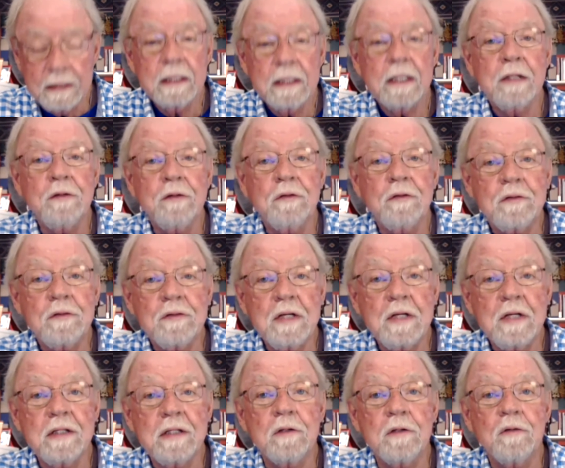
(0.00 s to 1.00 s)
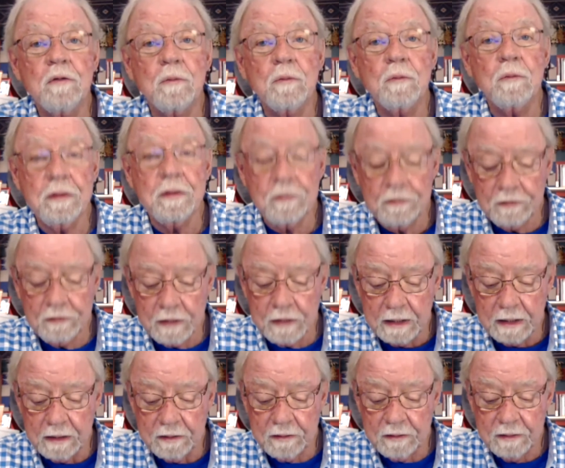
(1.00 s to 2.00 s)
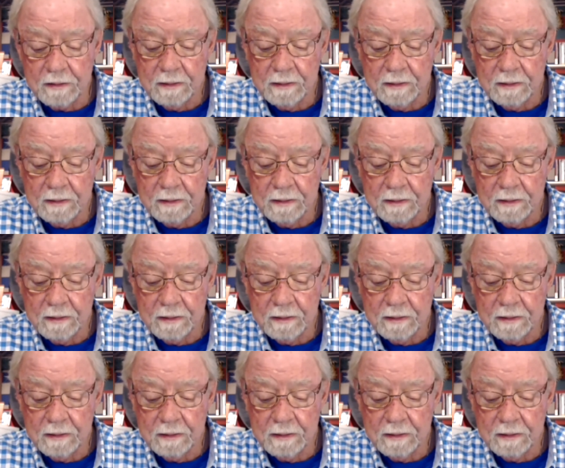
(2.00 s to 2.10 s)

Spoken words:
and see this great sight,